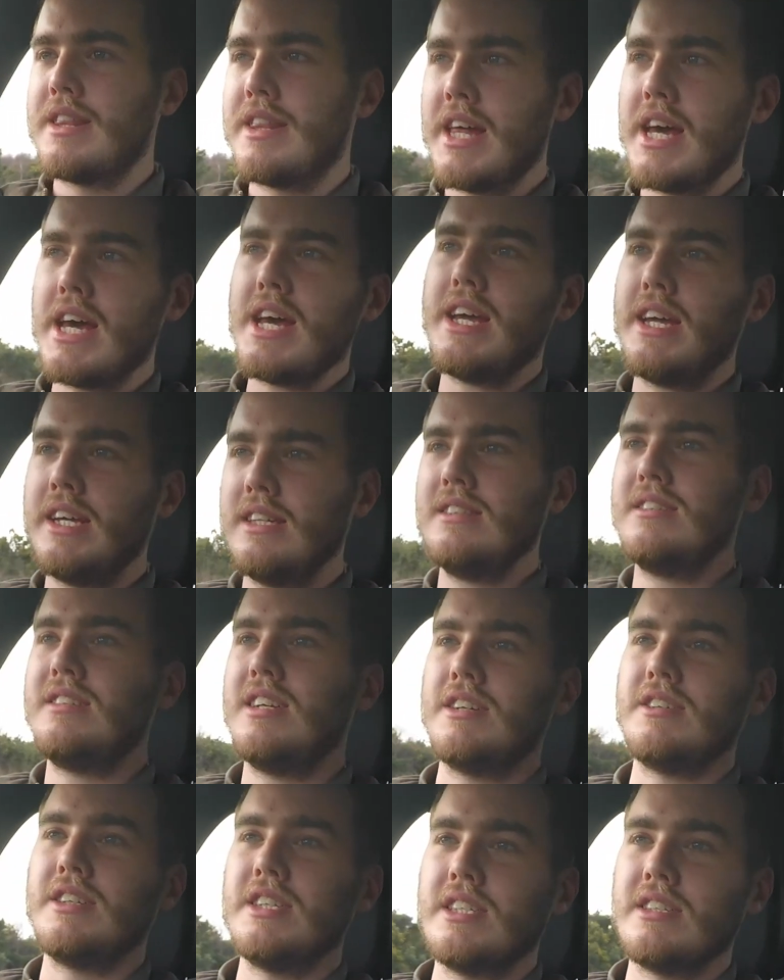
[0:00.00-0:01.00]
their
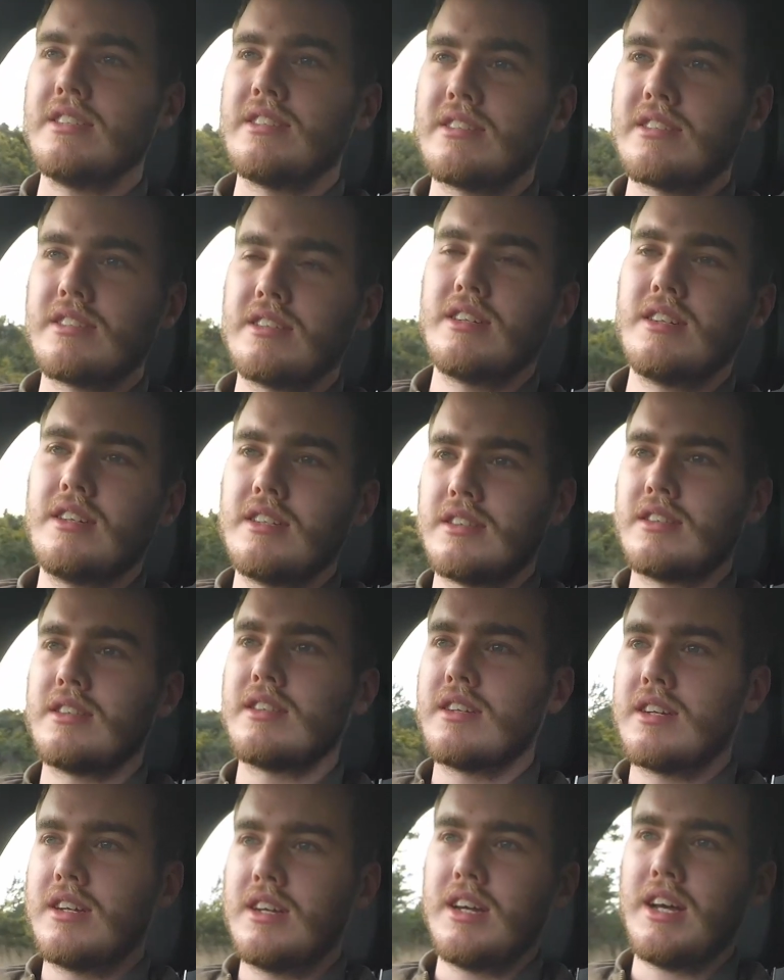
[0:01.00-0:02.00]
interiors
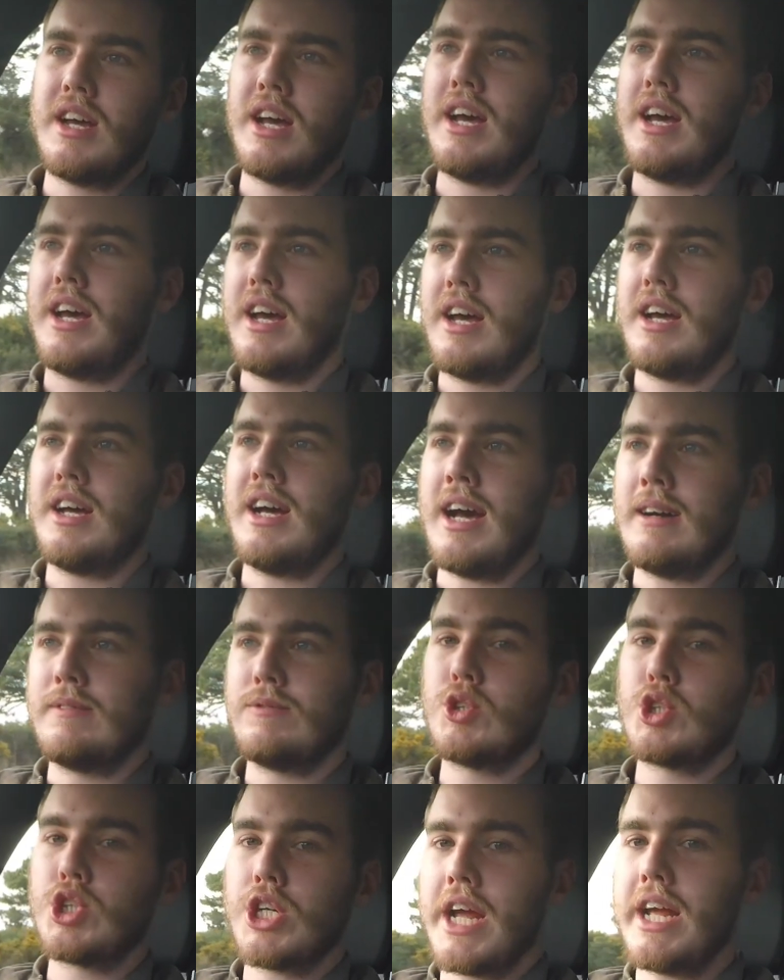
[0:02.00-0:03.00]

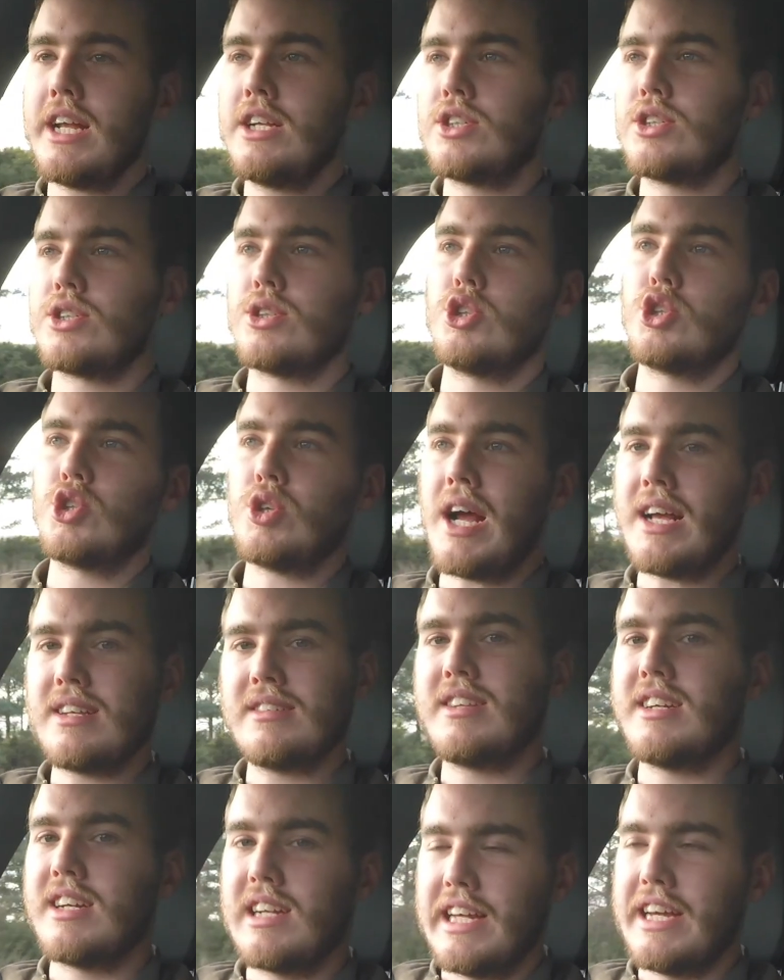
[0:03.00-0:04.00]
have changed
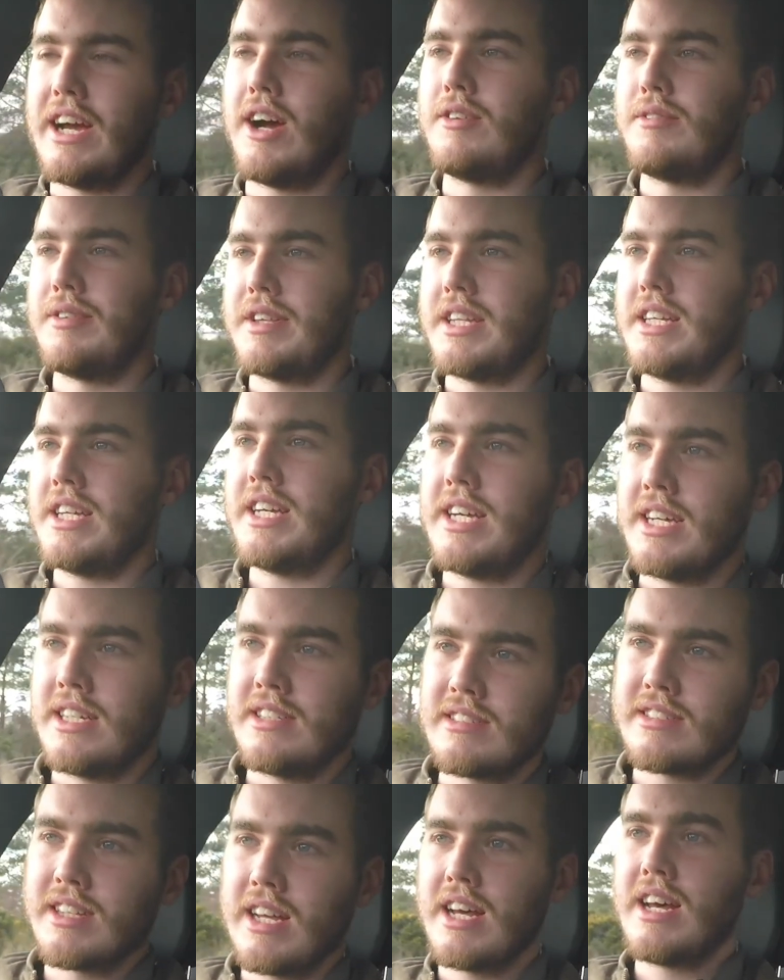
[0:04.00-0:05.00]
drastically over the
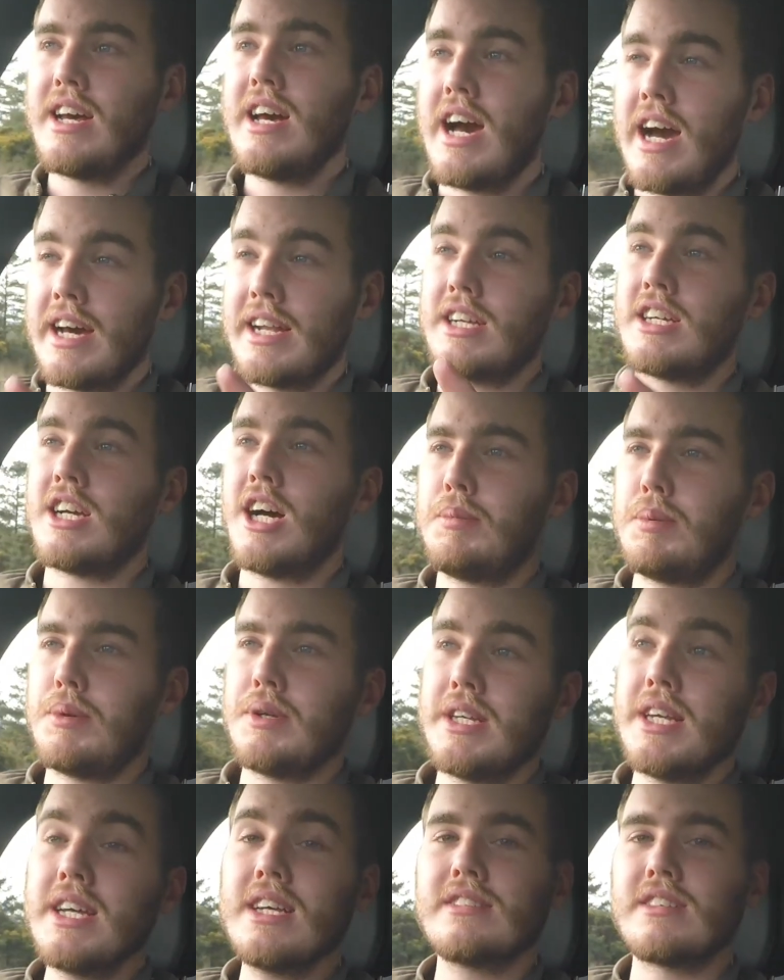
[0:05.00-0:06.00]
years. And a
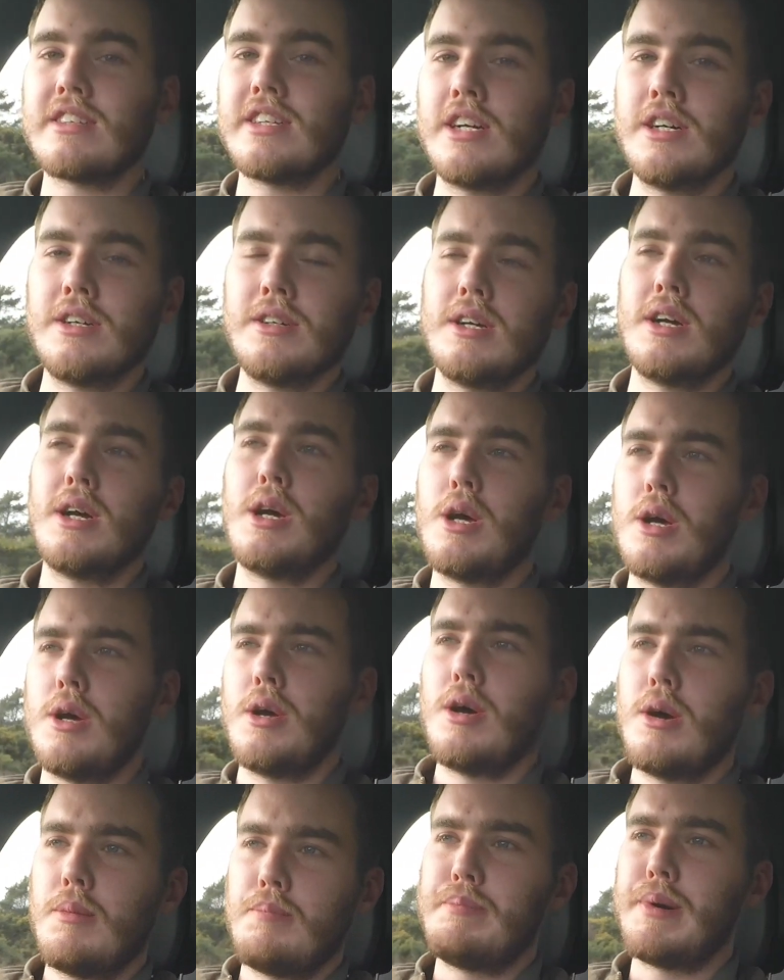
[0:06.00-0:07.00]
couple years ago,
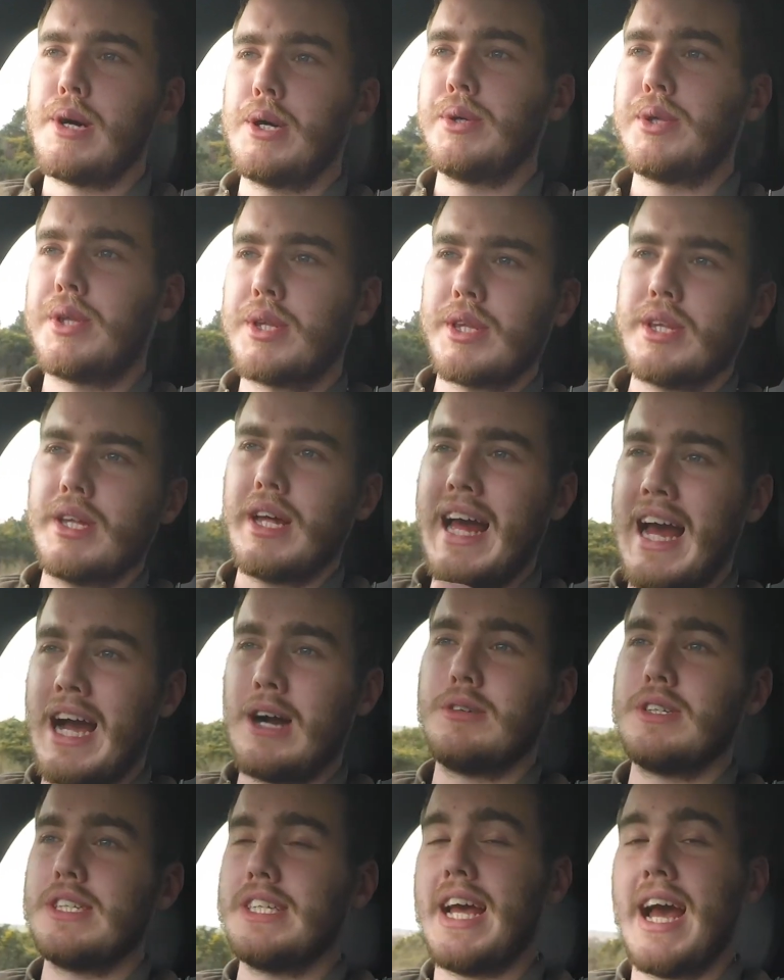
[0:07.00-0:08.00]
both
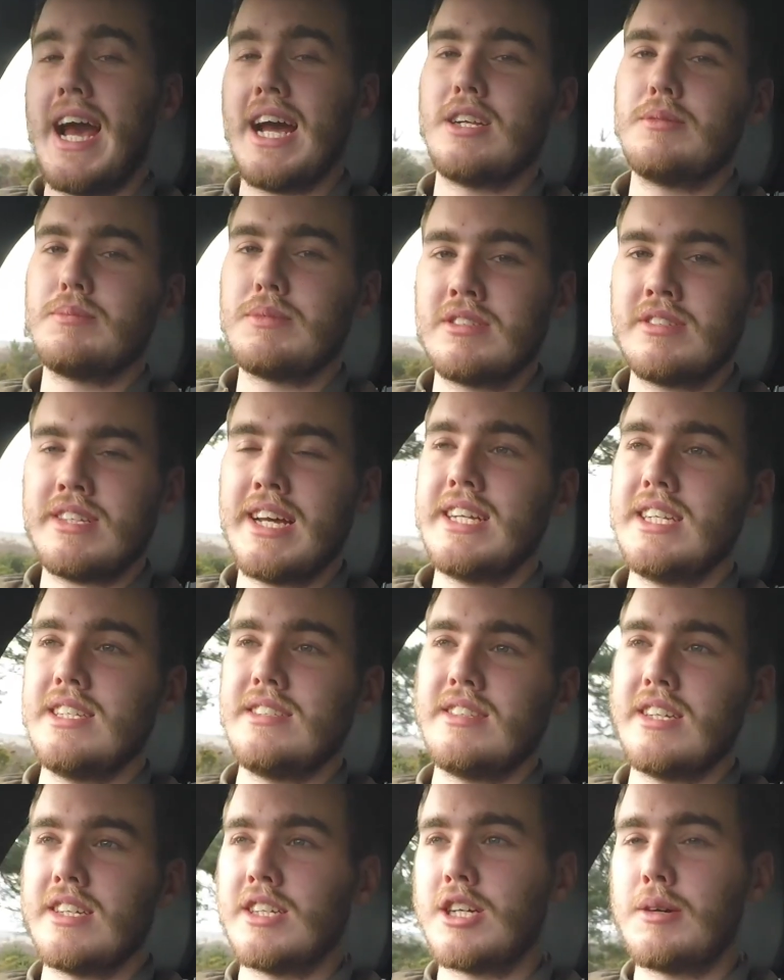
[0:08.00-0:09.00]
Audi and
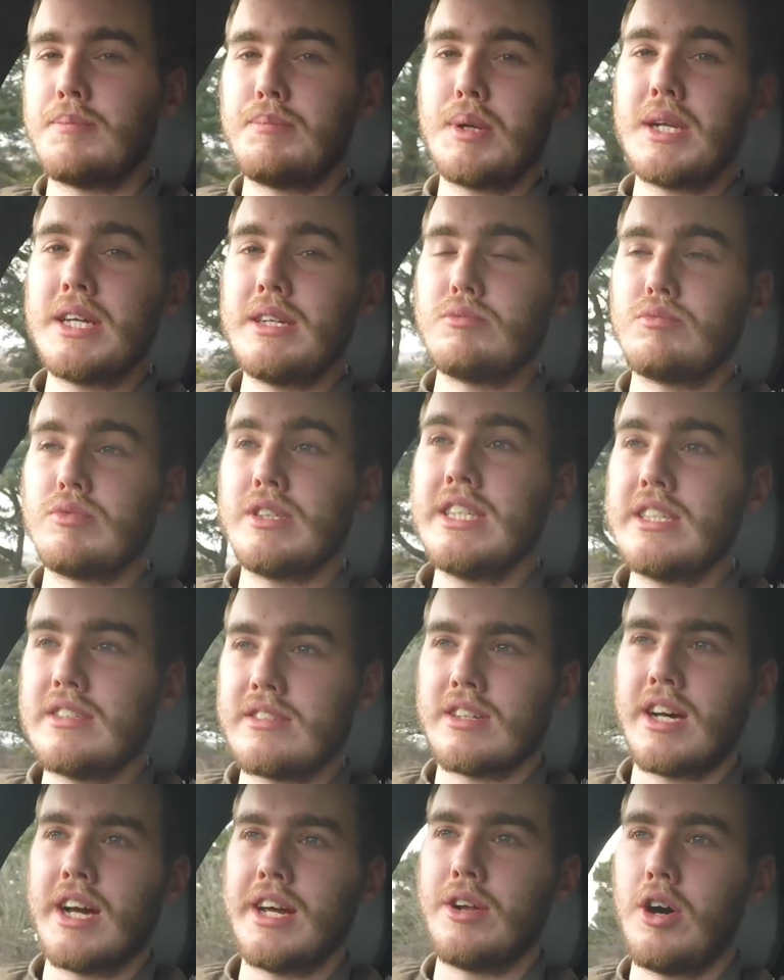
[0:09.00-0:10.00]
Mercedes did a complete
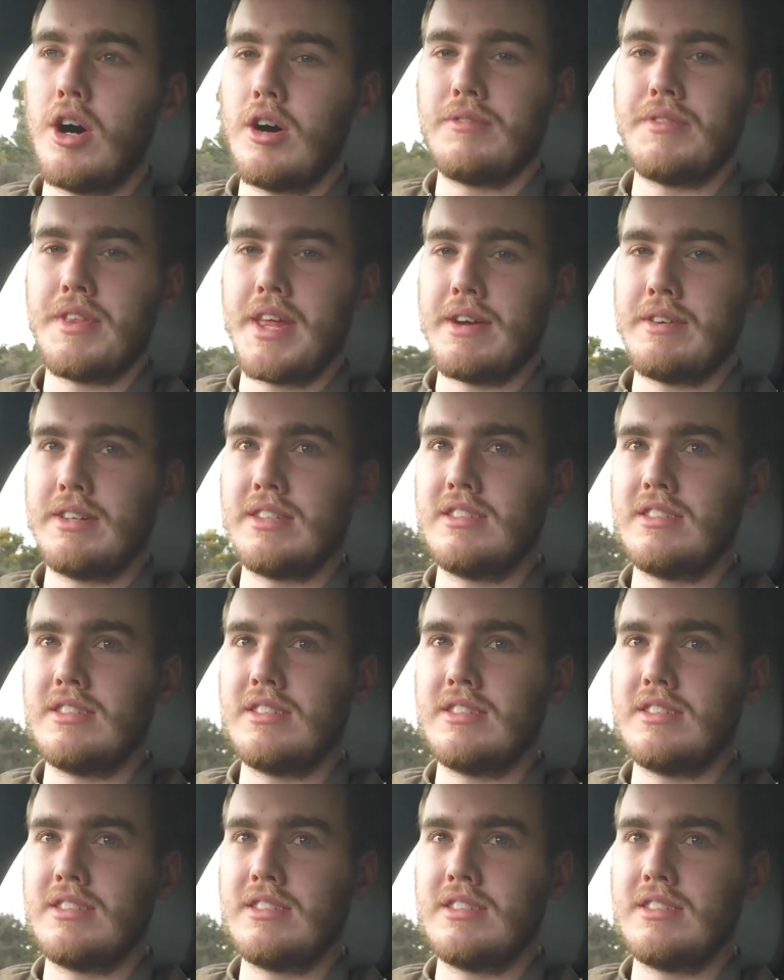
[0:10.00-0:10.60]
redesign of their